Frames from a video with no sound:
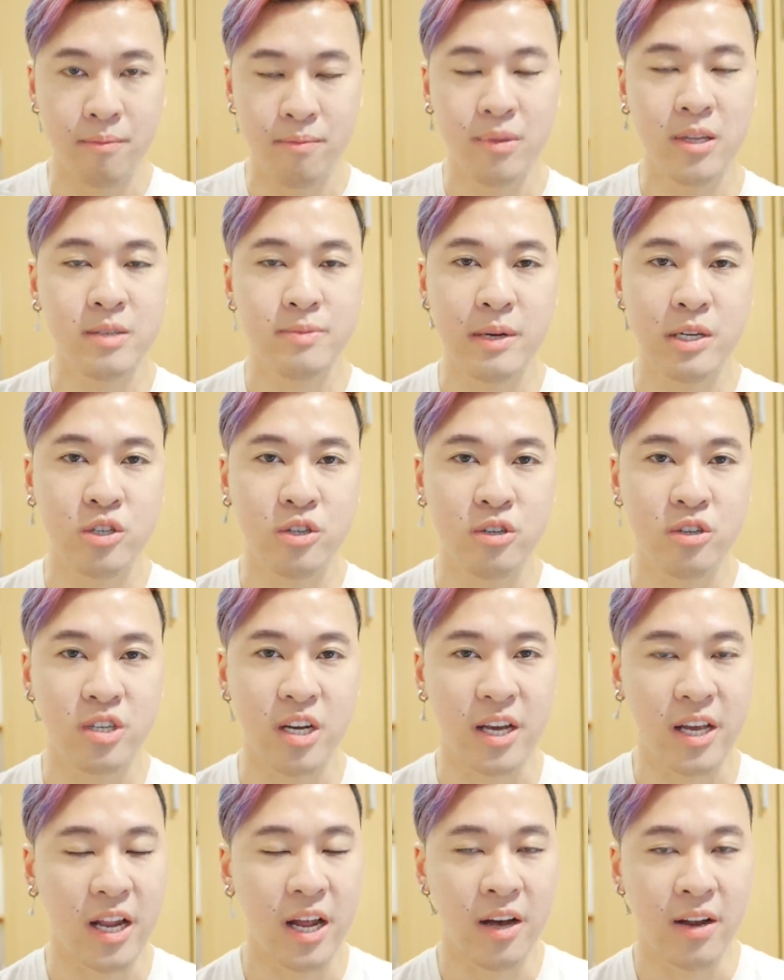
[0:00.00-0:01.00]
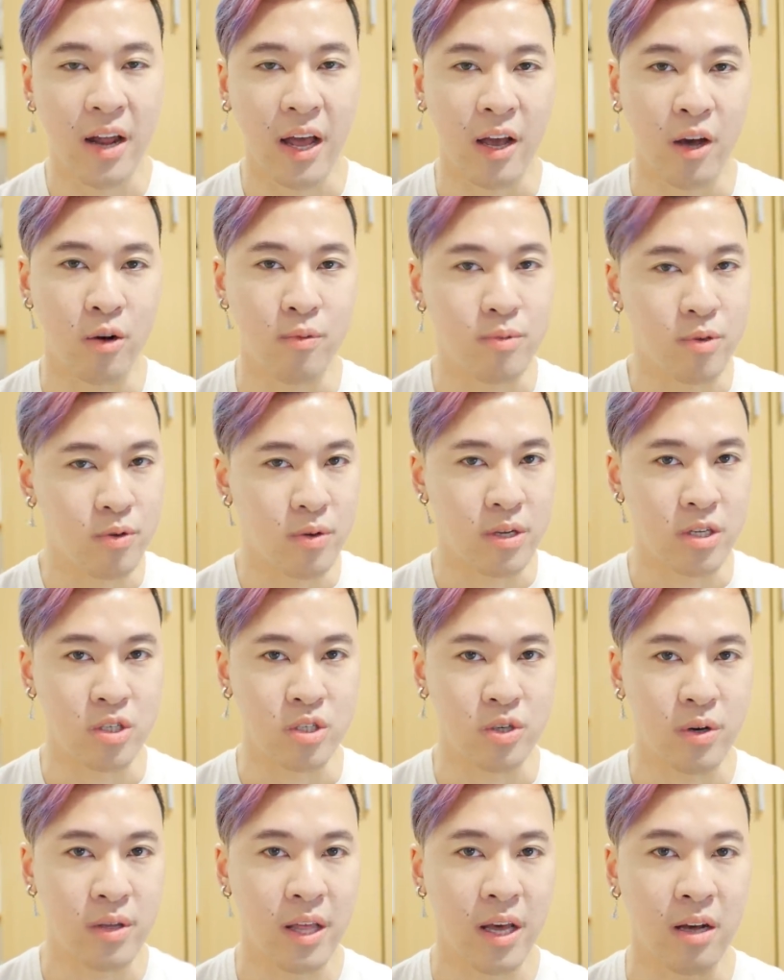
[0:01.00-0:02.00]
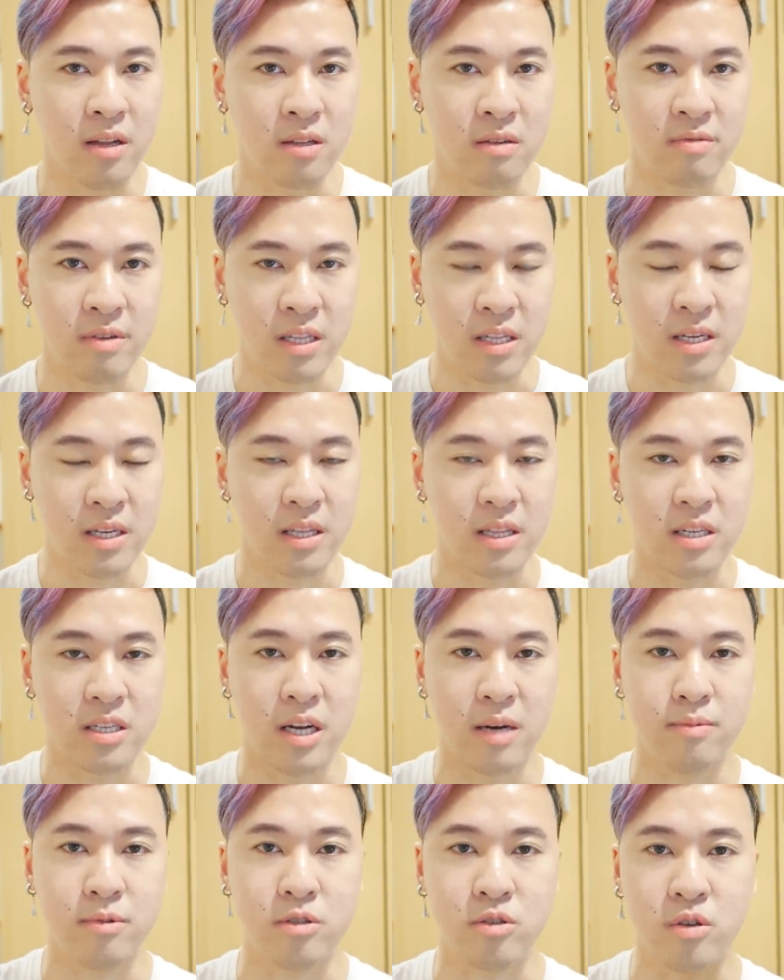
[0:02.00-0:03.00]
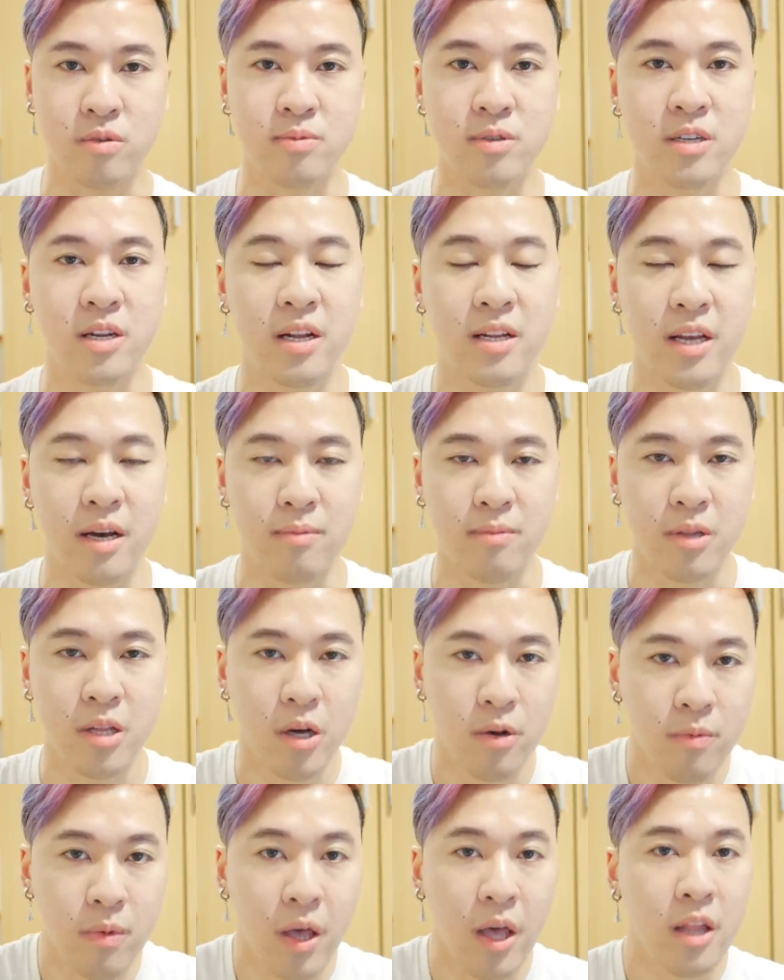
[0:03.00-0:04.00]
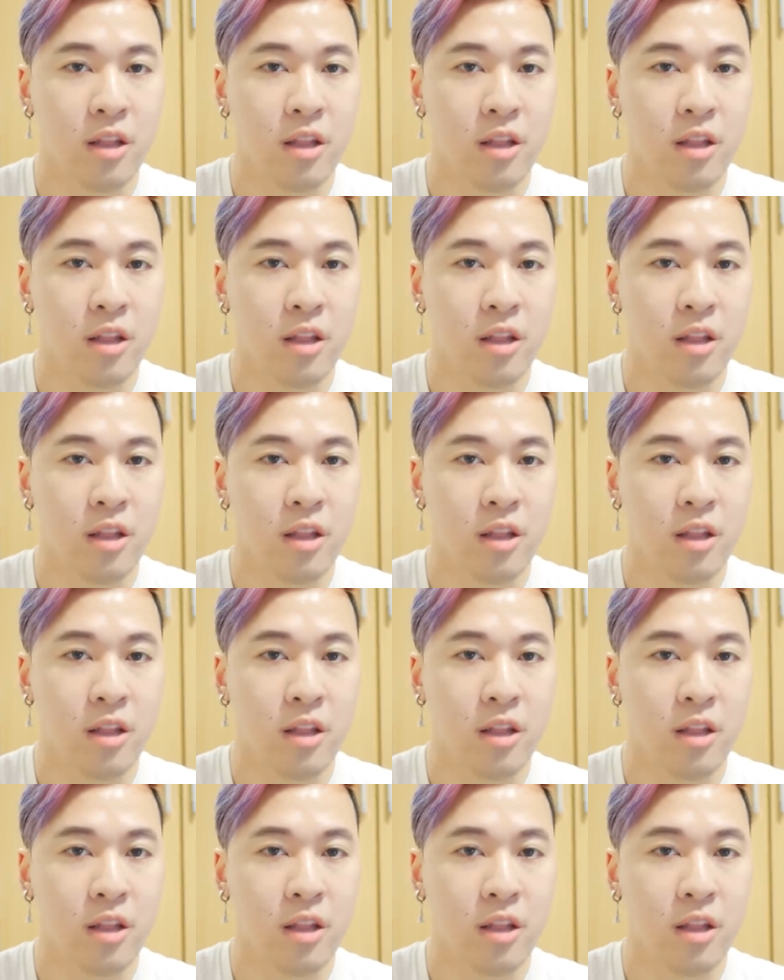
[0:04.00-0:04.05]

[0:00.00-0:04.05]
please make sure you check it out. I hope you enjoy that. I'll leave a link in the top description down below.